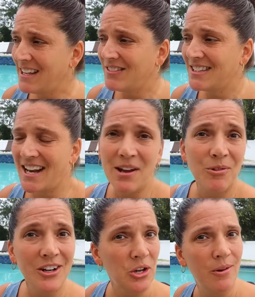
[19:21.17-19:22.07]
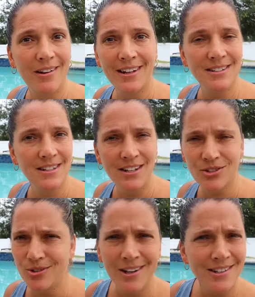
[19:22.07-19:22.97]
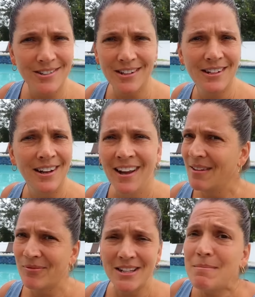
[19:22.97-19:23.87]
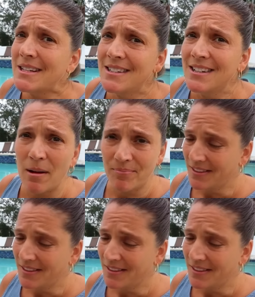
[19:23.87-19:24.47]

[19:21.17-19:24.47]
Even today, we're going to go out again today. So you guys are going to get, it's mixing it up.